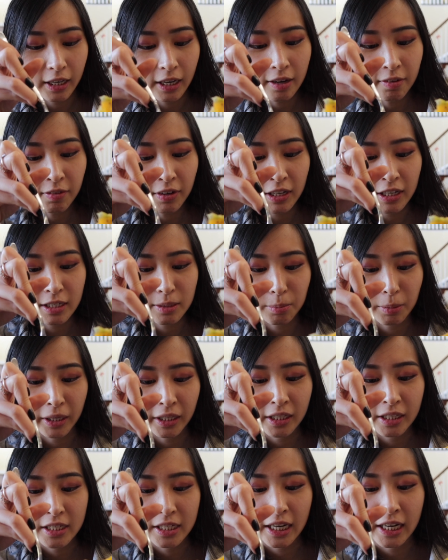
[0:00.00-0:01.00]
I can't even
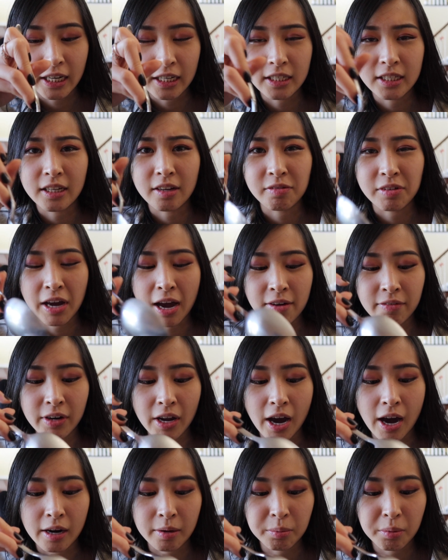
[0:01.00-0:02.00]
explain the taste if you haven't
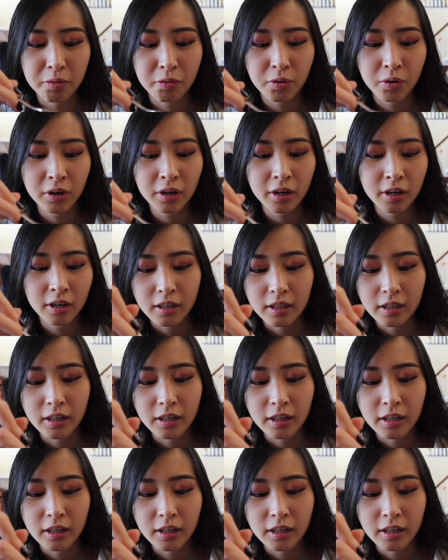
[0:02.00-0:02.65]
had it before.